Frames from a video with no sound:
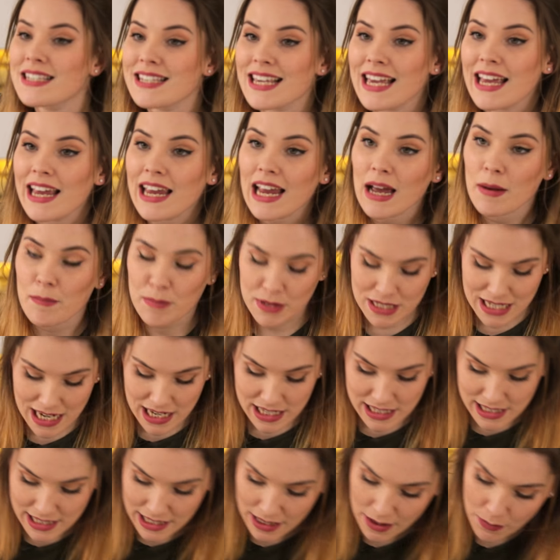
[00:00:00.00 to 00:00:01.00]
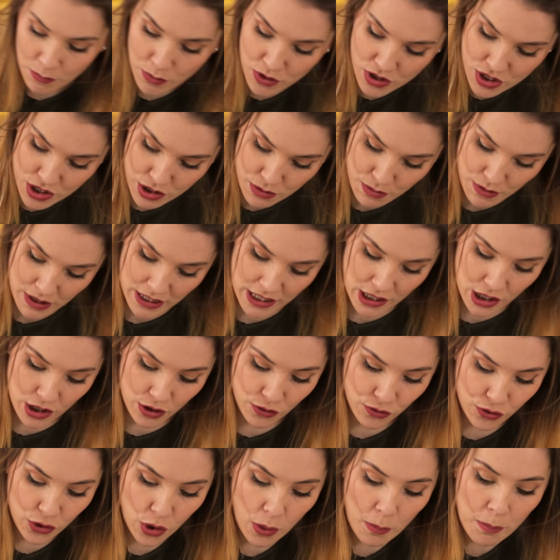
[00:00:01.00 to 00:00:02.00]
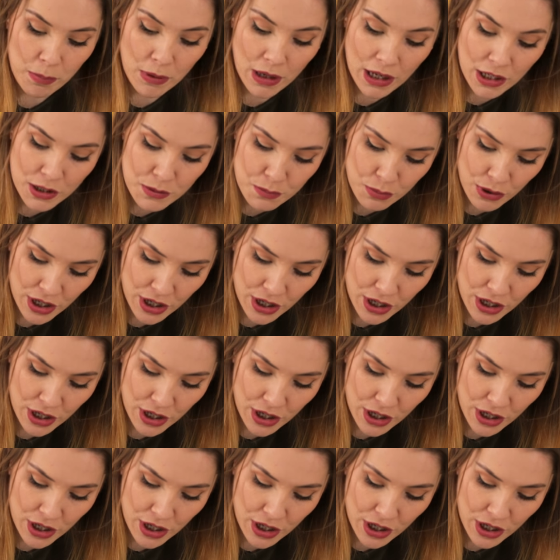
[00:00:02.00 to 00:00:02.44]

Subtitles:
C and potassium, which is really good for your blood